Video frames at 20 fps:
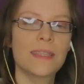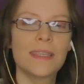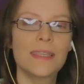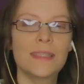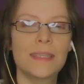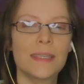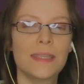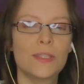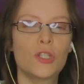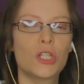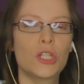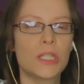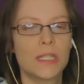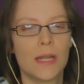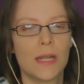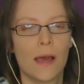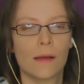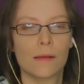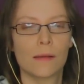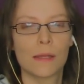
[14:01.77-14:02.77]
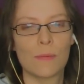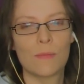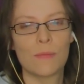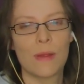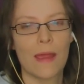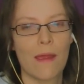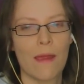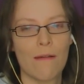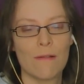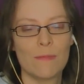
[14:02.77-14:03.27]
This is just not
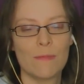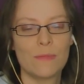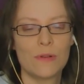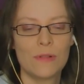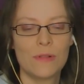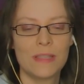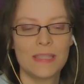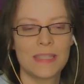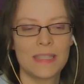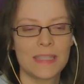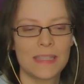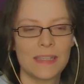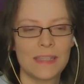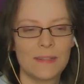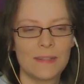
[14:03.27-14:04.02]
comparable, lifeless